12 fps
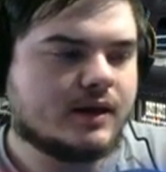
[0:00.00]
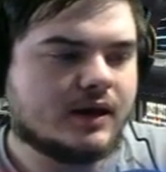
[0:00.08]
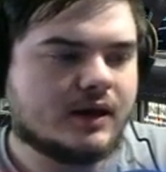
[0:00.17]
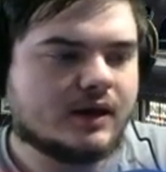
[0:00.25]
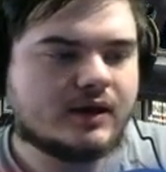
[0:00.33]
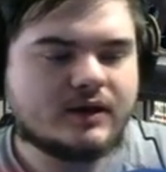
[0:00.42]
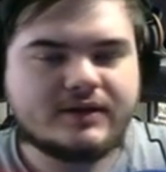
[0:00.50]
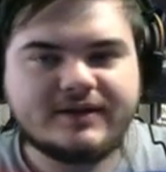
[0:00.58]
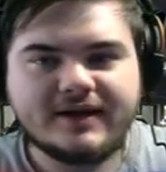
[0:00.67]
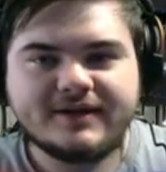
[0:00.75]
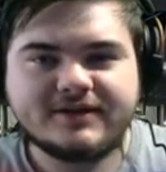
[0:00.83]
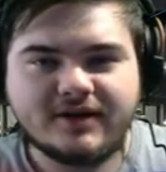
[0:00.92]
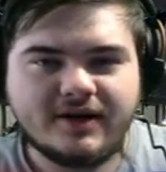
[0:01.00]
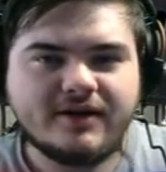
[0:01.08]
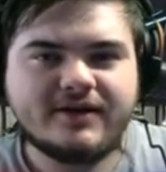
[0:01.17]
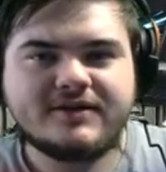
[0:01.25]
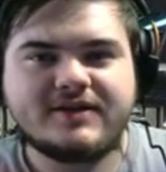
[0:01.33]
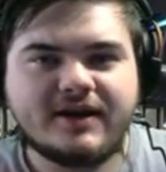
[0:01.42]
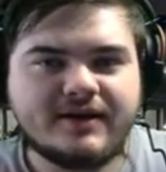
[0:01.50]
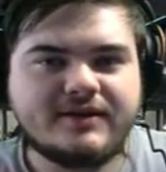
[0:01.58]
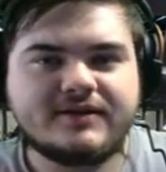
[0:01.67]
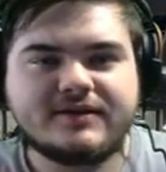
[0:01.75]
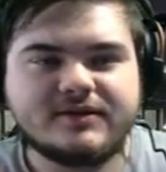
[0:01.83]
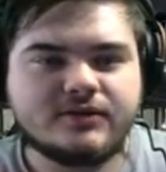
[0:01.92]
Uh, Dash, I understand
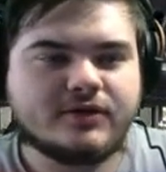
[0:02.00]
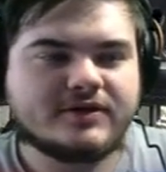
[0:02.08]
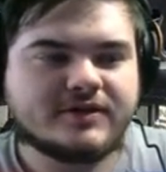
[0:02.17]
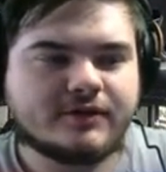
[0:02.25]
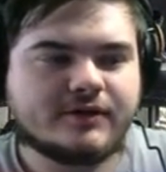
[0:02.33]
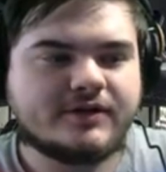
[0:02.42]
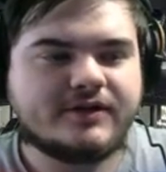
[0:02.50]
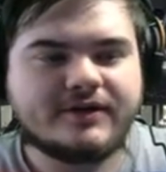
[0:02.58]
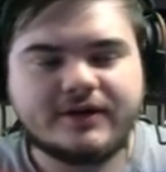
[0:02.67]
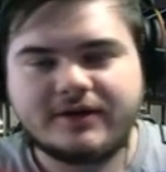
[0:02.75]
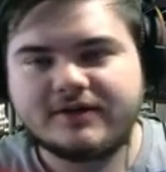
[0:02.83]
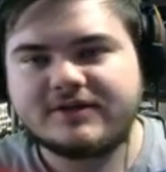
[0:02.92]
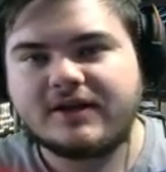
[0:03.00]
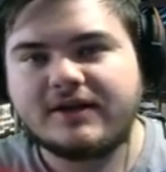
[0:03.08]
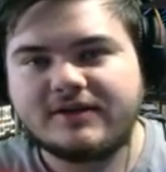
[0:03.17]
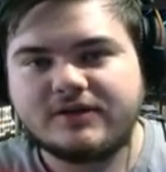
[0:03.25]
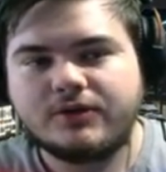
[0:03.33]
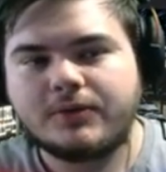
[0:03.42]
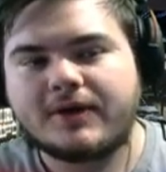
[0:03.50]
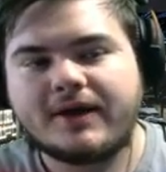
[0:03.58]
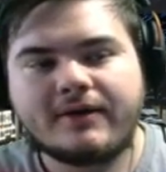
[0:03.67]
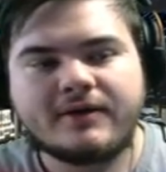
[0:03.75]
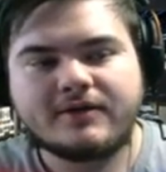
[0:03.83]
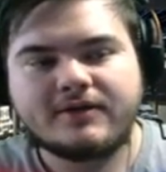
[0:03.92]
he's not accelerated and I understand he's a newer
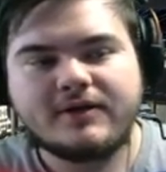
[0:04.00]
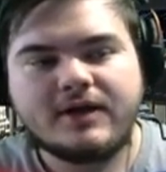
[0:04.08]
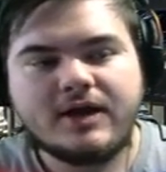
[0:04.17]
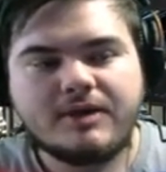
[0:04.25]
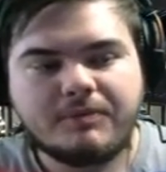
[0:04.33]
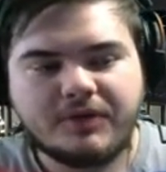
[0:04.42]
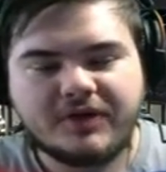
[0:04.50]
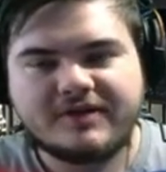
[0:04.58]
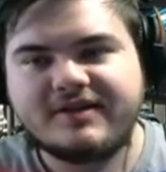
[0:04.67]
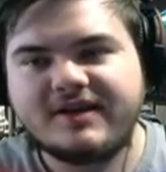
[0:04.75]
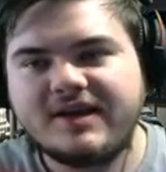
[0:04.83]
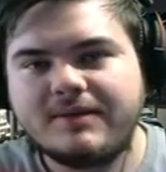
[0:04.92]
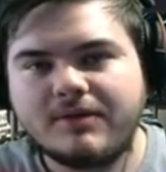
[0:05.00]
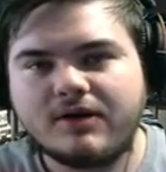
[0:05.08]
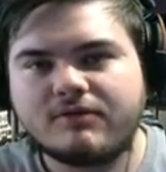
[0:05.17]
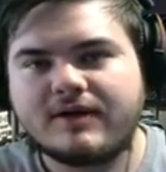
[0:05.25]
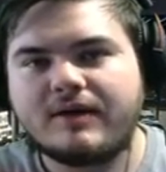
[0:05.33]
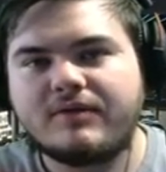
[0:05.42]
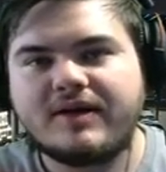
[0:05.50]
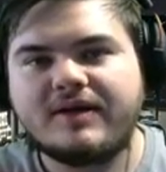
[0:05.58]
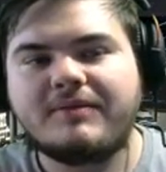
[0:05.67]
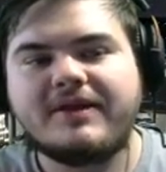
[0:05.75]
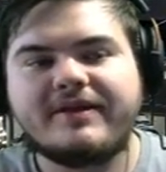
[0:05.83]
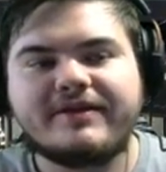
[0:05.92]
character, but the team around
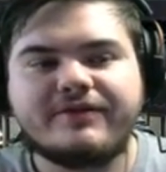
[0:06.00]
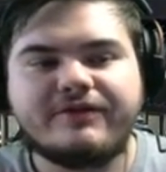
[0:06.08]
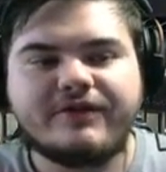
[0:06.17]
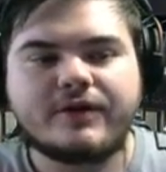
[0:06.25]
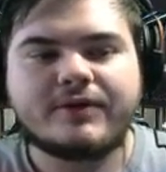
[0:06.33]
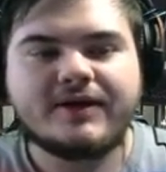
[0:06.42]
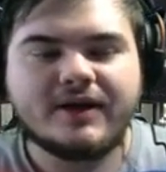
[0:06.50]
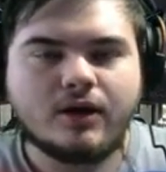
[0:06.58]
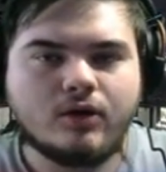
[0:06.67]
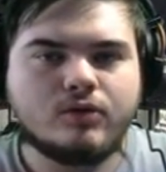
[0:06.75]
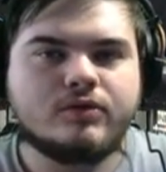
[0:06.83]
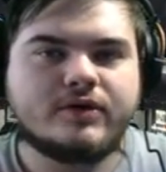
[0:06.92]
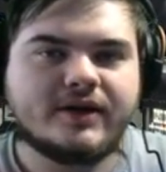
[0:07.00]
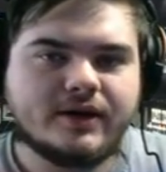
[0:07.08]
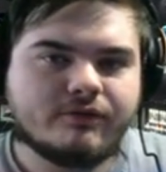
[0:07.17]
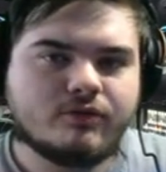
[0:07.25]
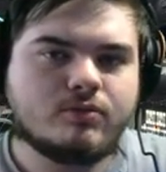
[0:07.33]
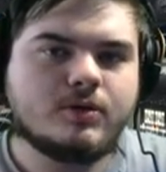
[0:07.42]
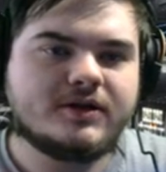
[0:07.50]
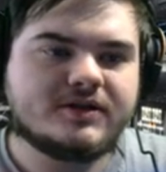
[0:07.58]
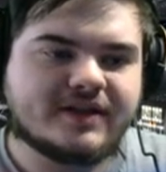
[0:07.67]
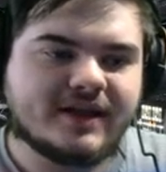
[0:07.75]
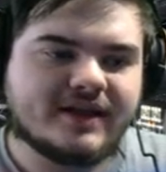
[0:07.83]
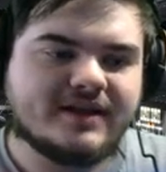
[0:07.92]
him is very old. In other words,
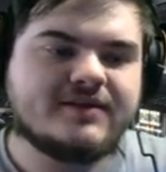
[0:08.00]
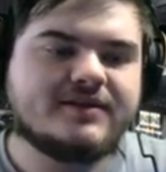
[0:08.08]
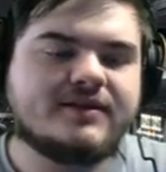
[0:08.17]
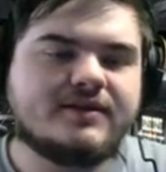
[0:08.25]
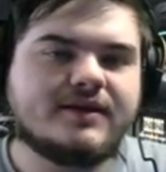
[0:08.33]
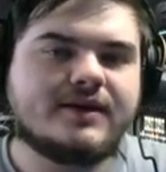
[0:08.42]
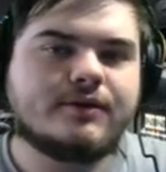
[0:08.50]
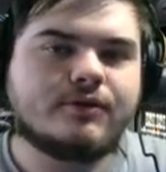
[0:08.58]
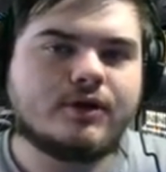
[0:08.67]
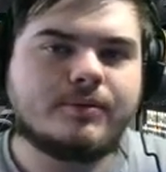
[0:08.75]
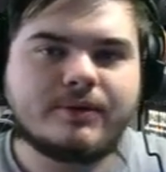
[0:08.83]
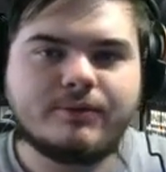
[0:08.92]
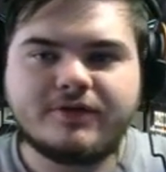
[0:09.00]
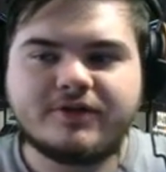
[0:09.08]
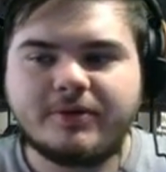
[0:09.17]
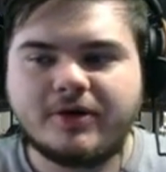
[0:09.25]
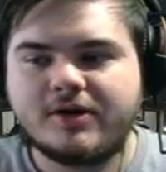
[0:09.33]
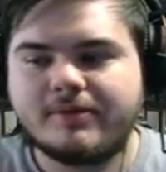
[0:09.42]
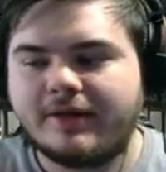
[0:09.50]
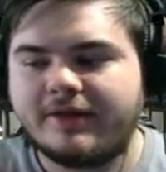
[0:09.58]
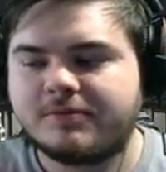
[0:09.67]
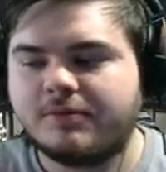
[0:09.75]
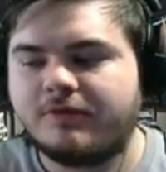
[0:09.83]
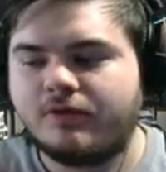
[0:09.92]
they're easy to gear up, and we've spoken about
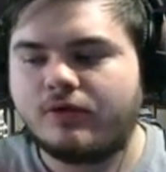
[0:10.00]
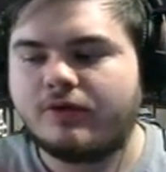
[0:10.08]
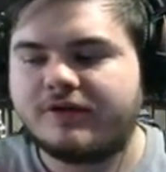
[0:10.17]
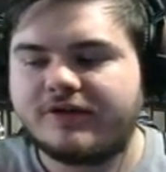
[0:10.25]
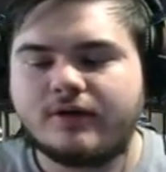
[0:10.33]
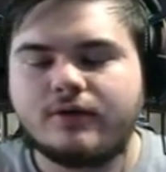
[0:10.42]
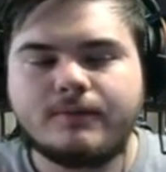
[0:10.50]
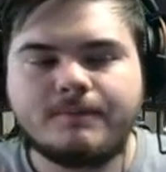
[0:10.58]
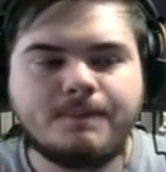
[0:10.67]
this before on the channel.